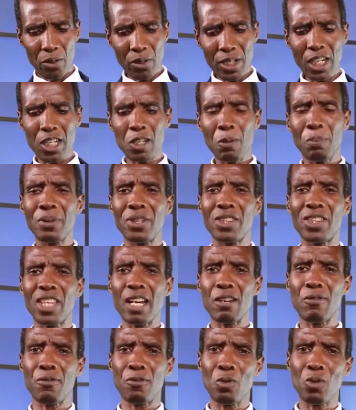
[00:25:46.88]
You need to be
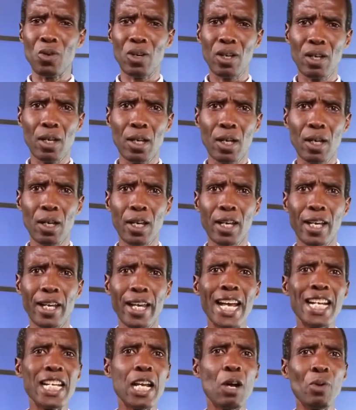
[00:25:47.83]
thankful.
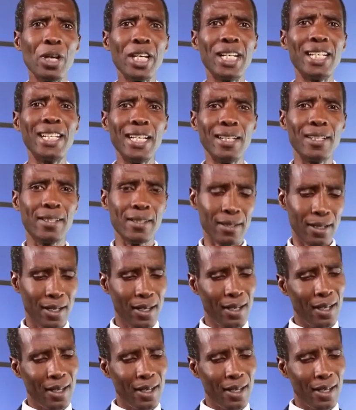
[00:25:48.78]
And we need,